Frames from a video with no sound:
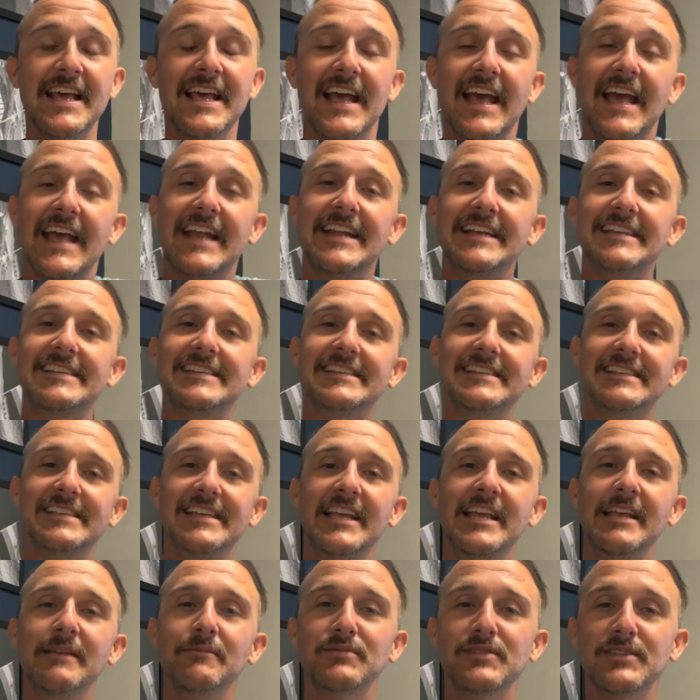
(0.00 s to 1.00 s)
And it
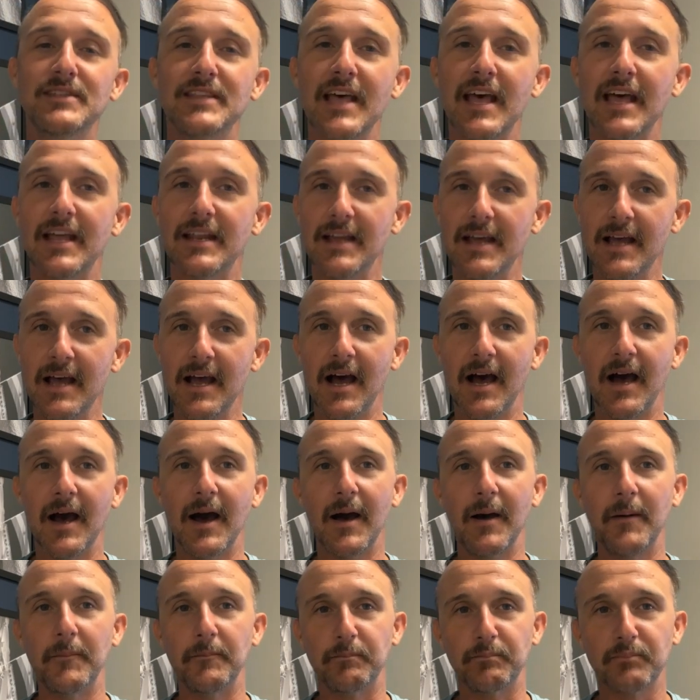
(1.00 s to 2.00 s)
seems that
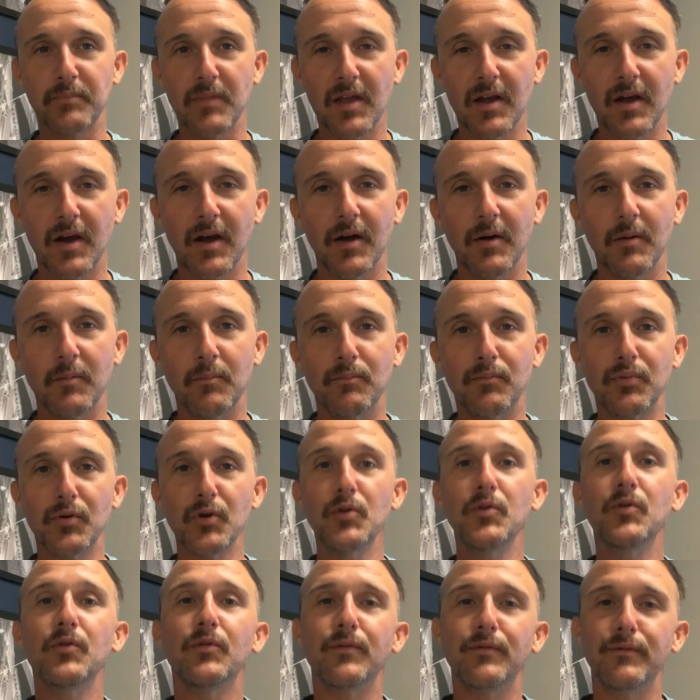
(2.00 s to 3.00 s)
um, uh,
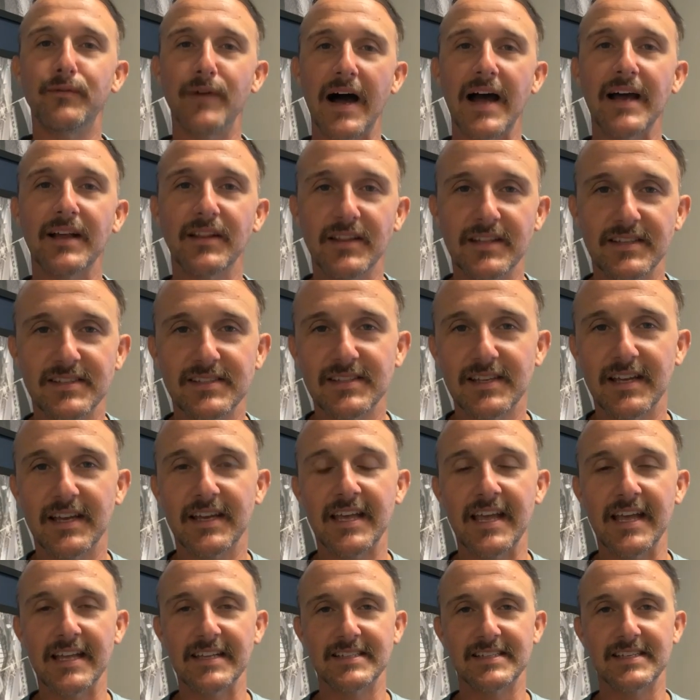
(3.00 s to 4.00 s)
brutal violence
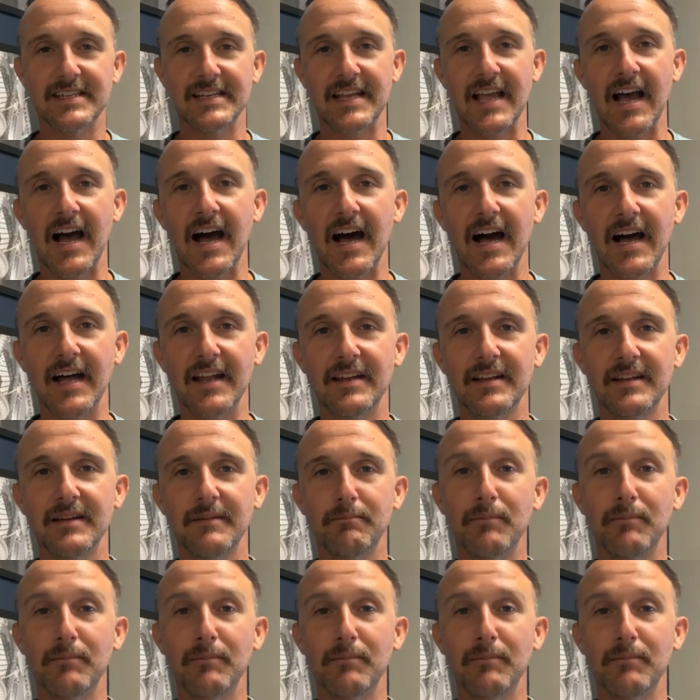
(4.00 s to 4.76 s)
against God,